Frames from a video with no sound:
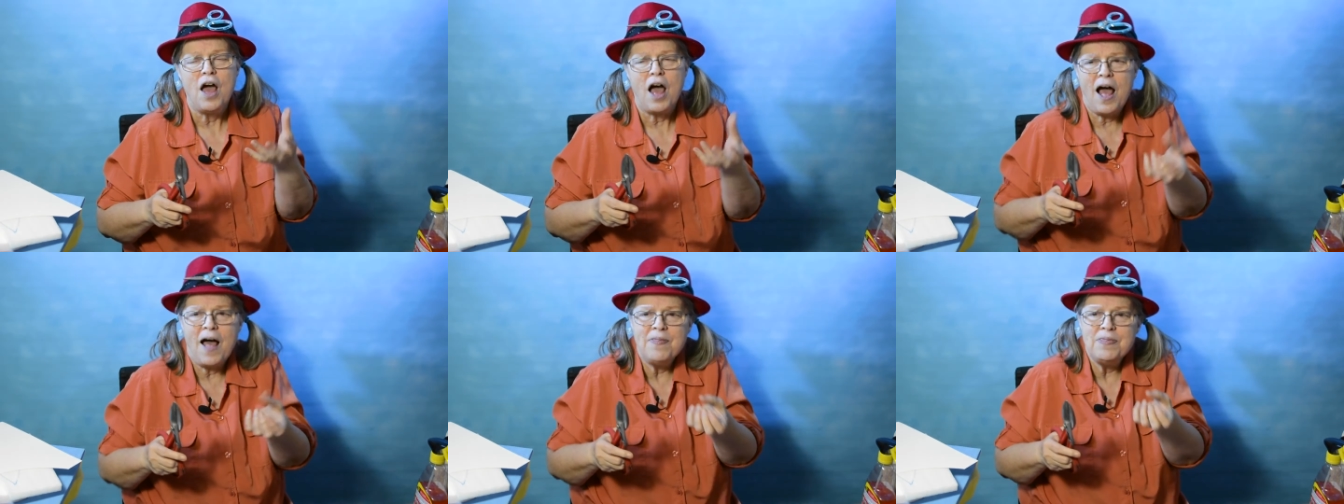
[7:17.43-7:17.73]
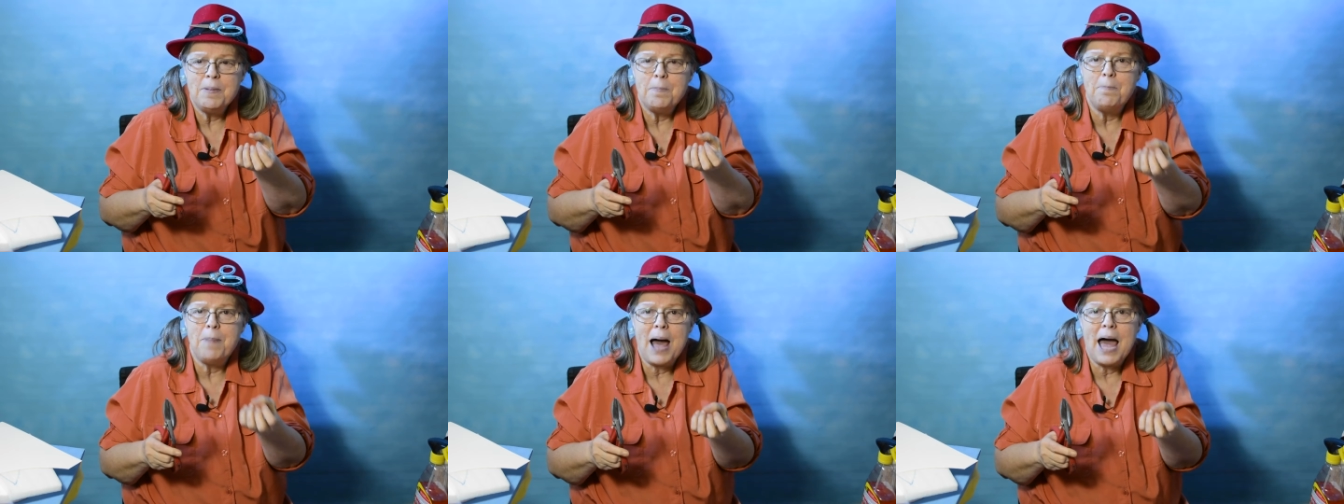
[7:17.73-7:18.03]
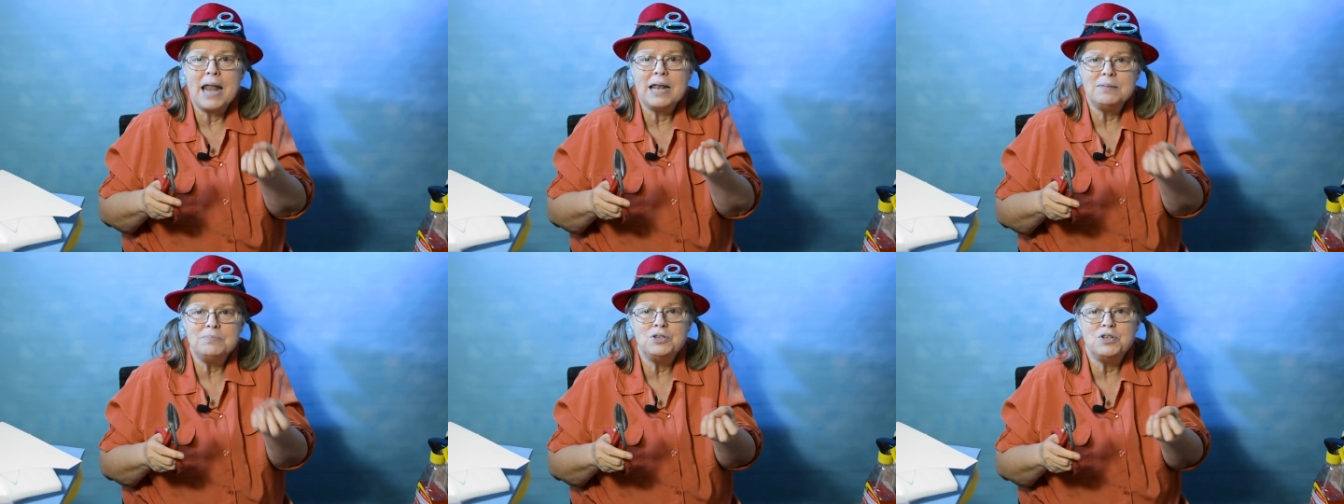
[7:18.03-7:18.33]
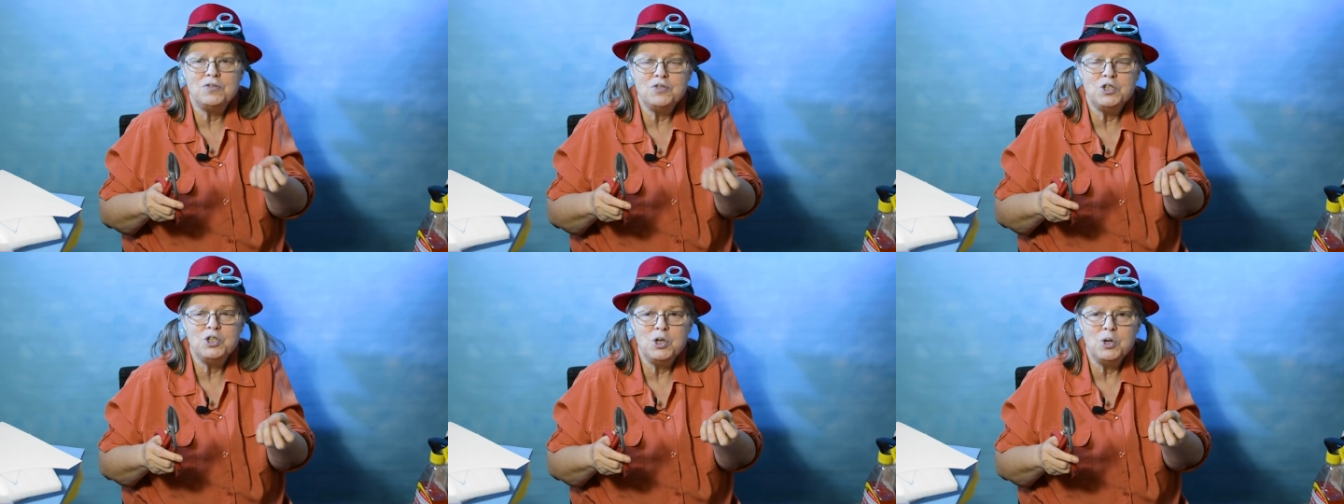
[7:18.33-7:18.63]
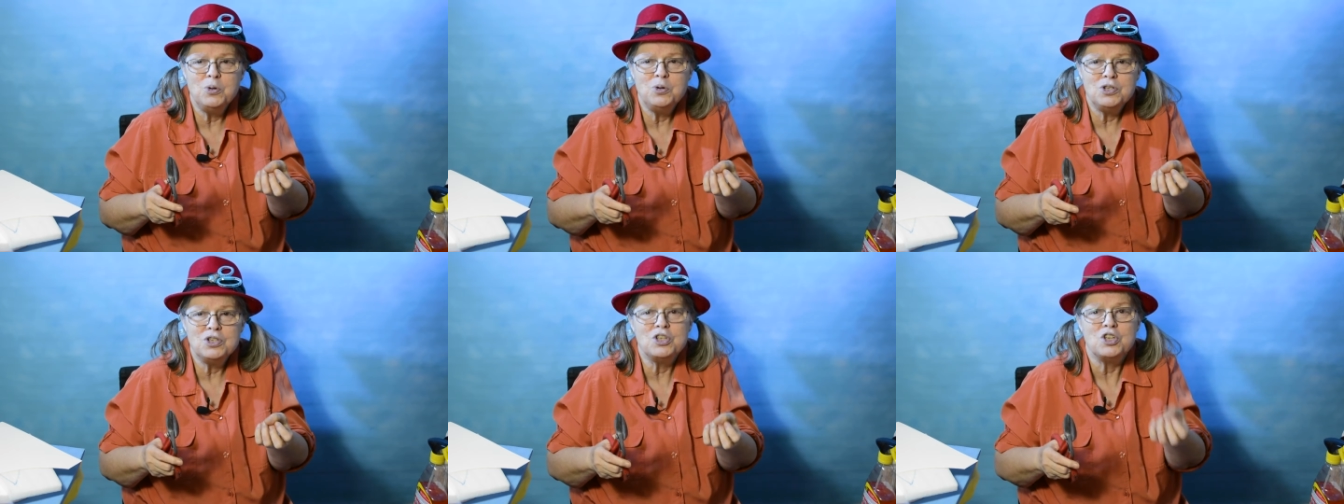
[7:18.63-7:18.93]
on the bottoms of
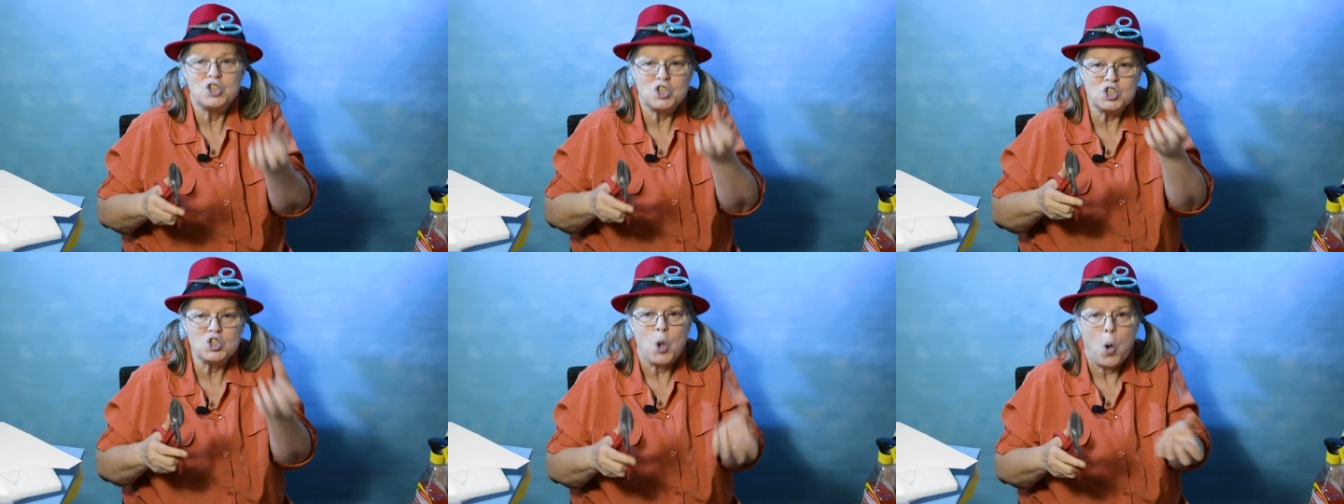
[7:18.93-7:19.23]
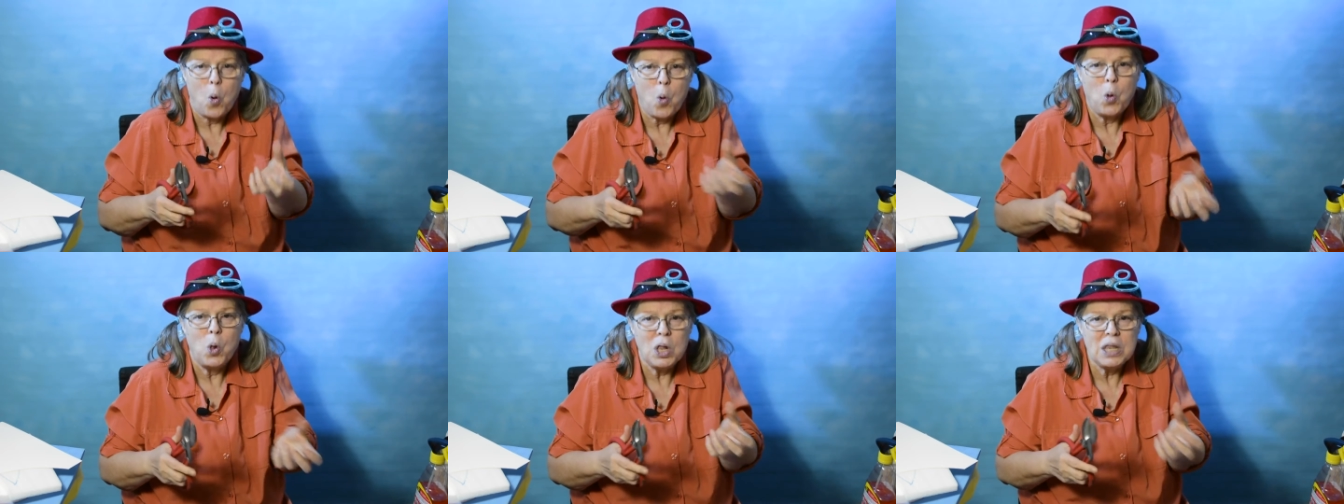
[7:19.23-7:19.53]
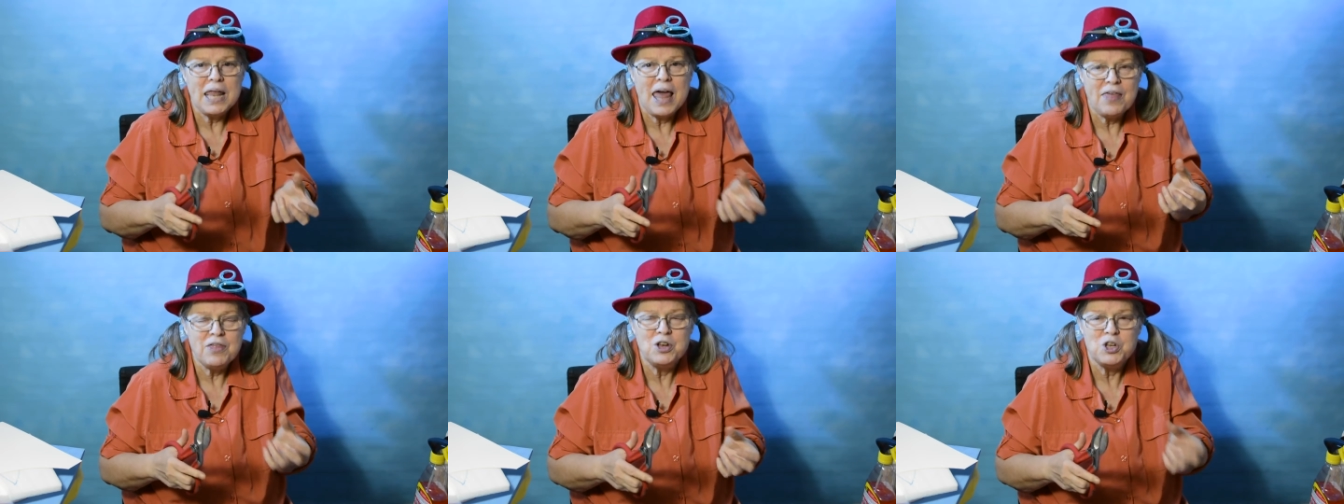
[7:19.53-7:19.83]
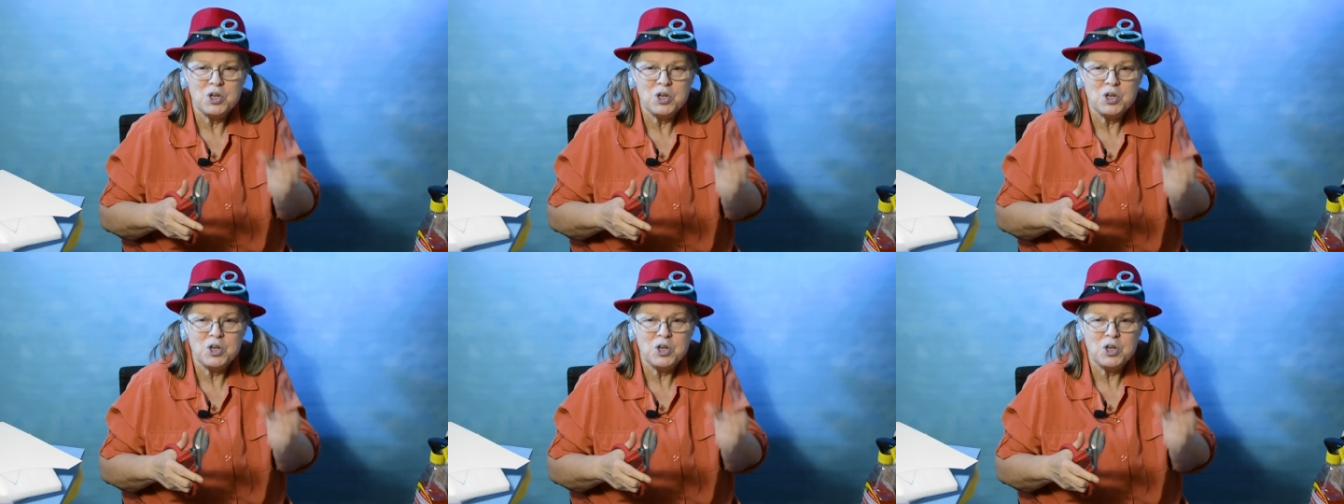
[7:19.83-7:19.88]
shoes, sole leather.